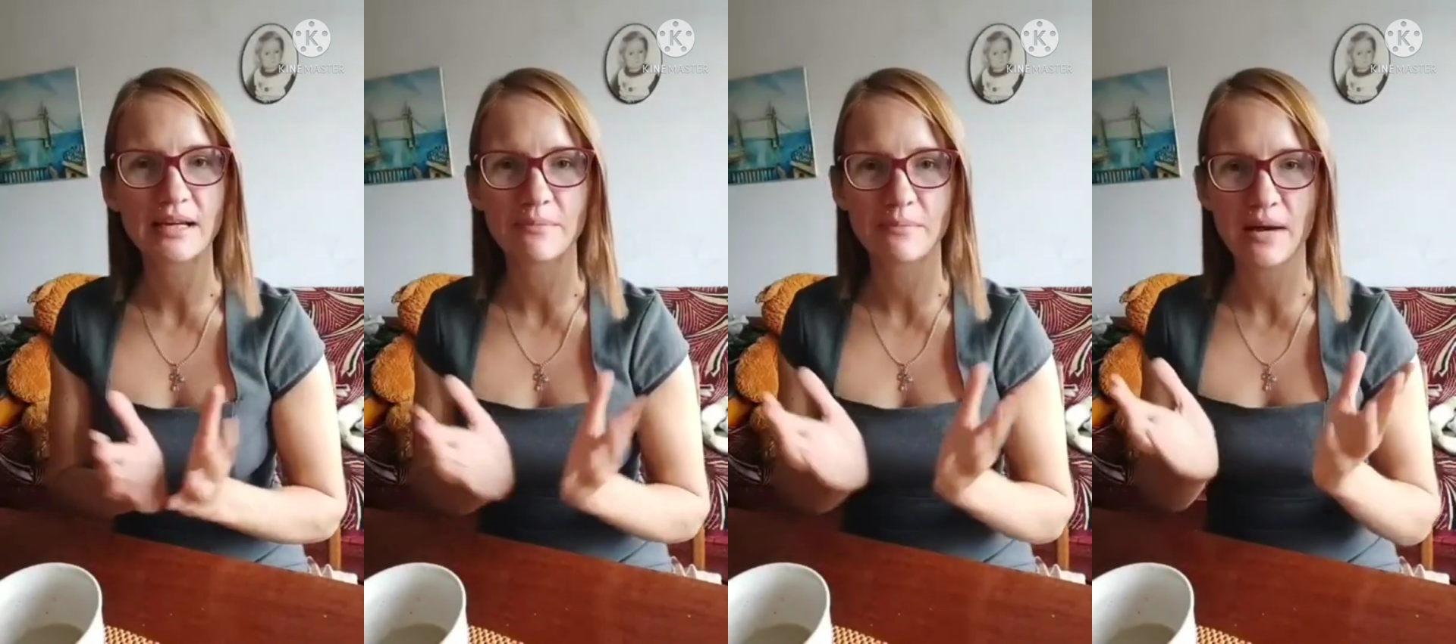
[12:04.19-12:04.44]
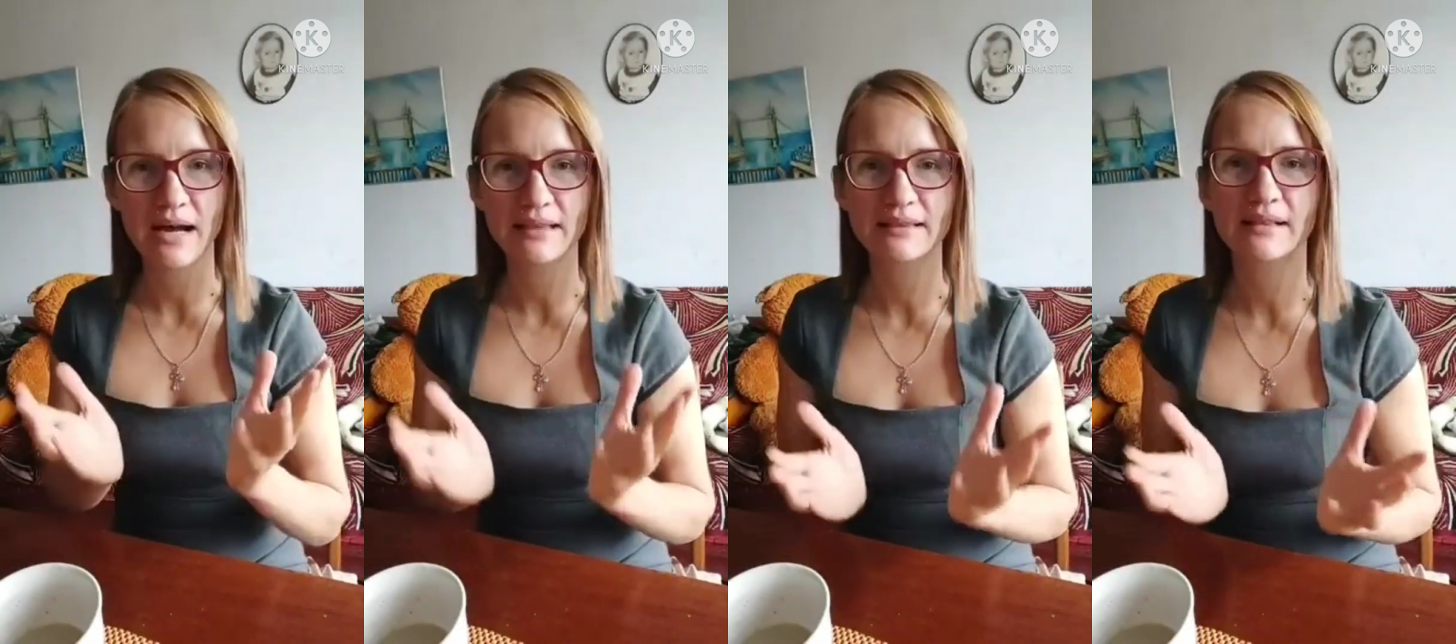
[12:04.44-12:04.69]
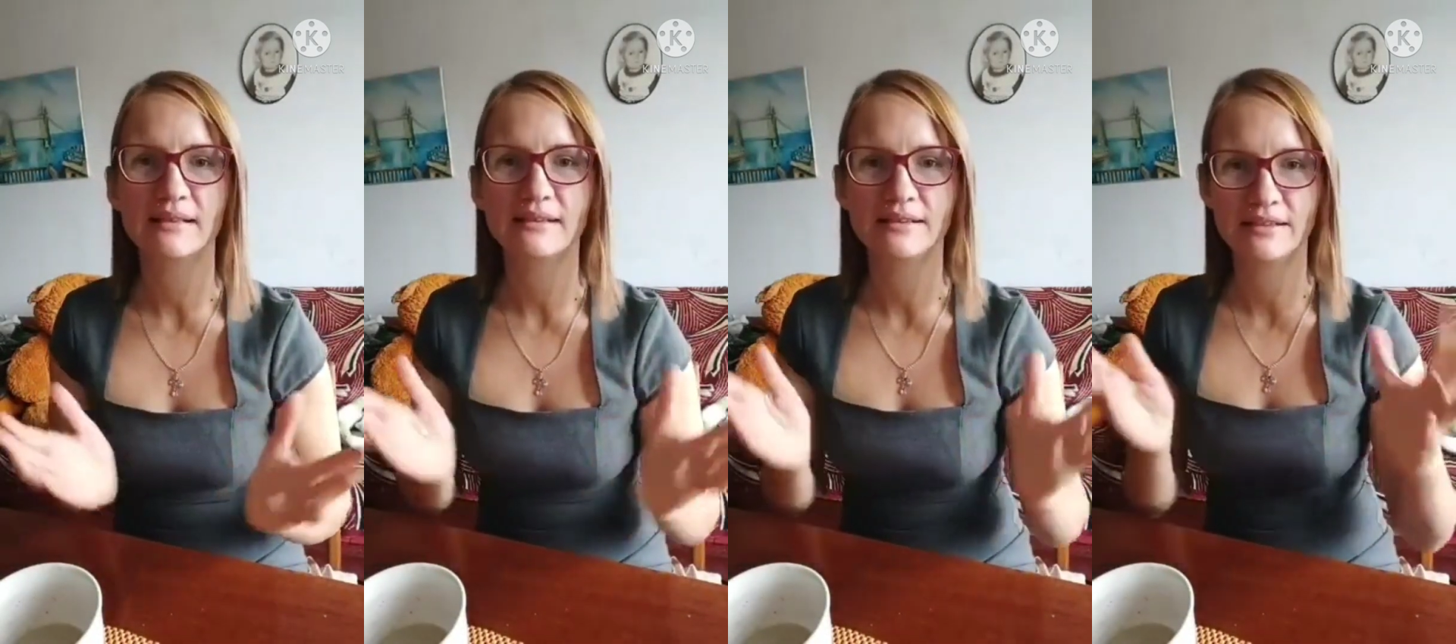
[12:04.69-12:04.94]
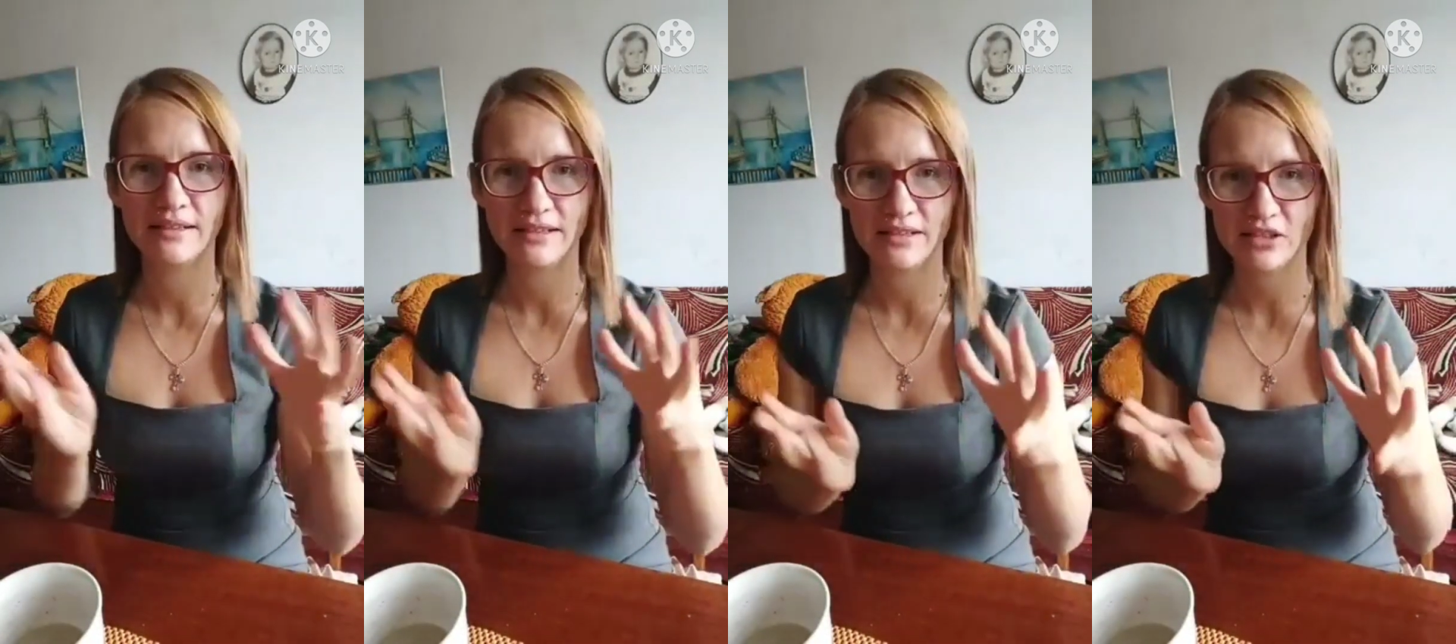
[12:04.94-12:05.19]
metal
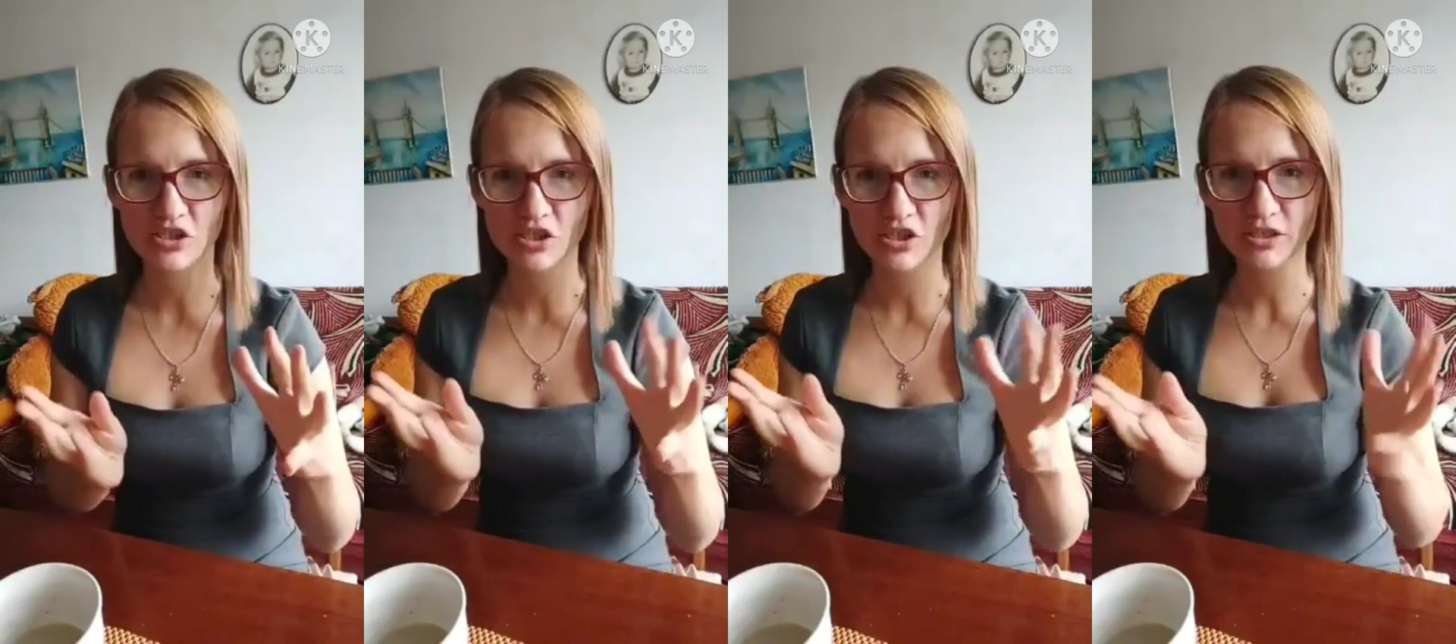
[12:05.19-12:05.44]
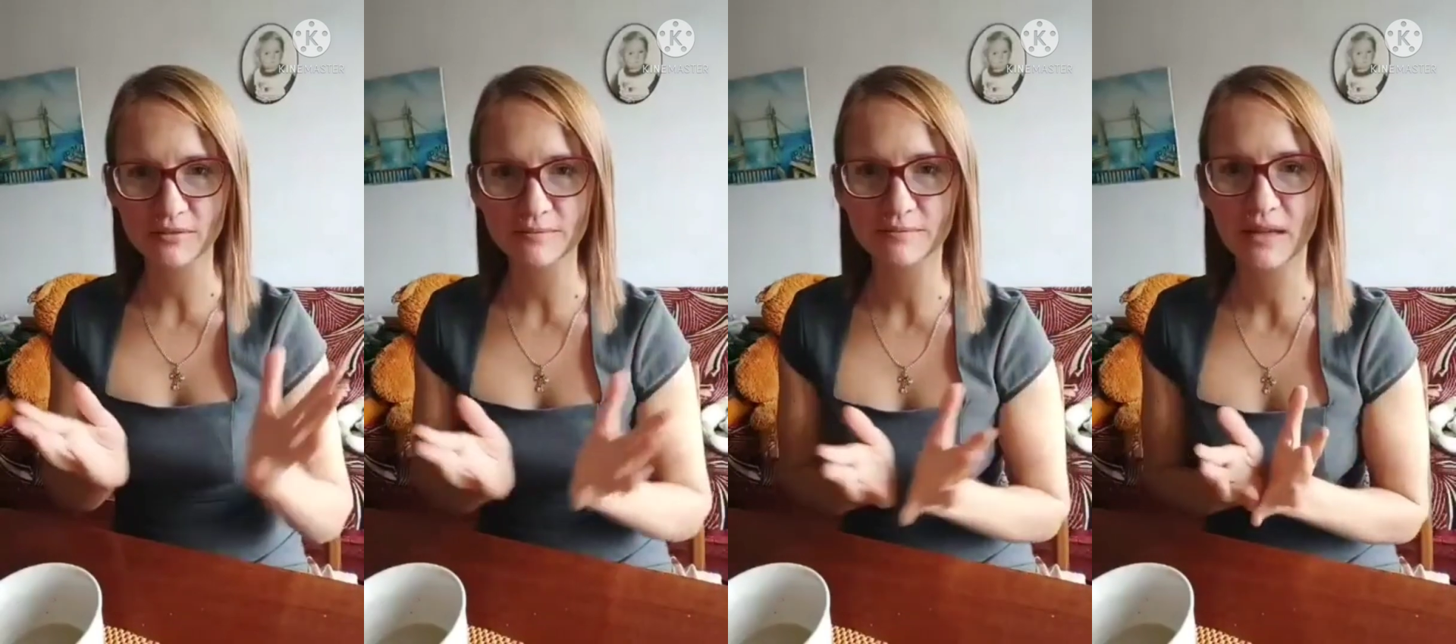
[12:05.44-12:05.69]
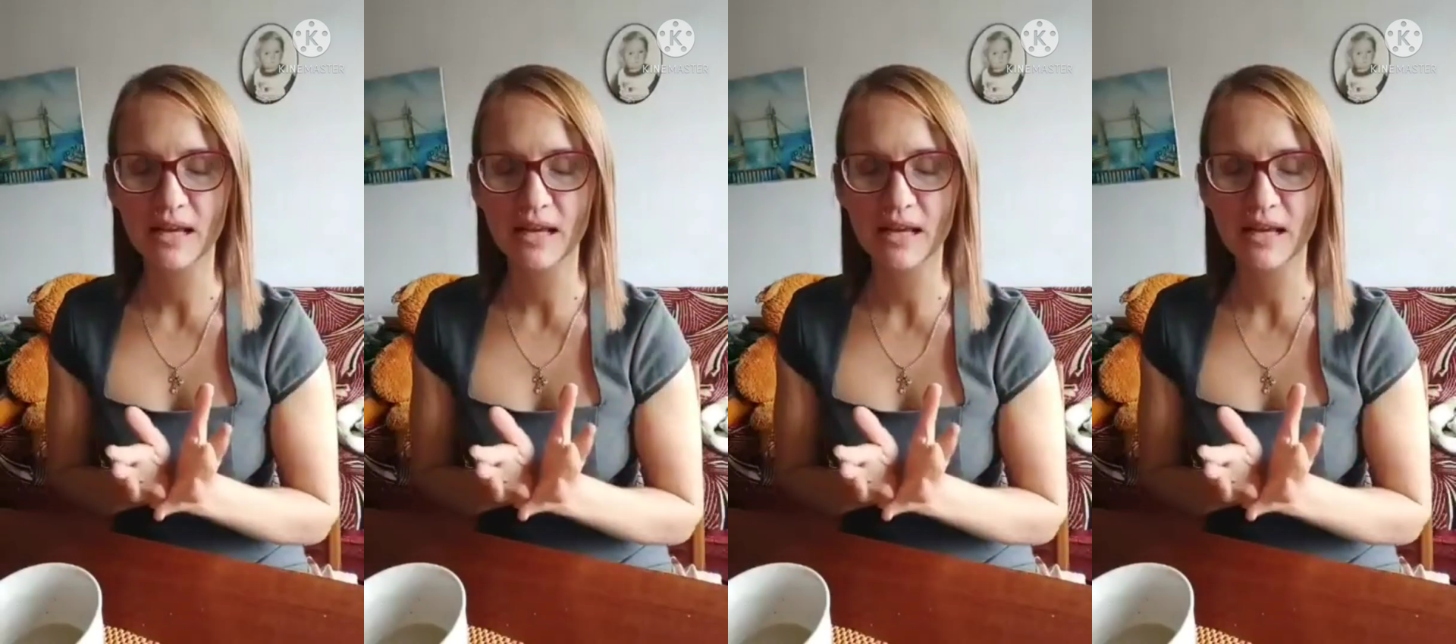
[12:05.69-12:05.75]
dish.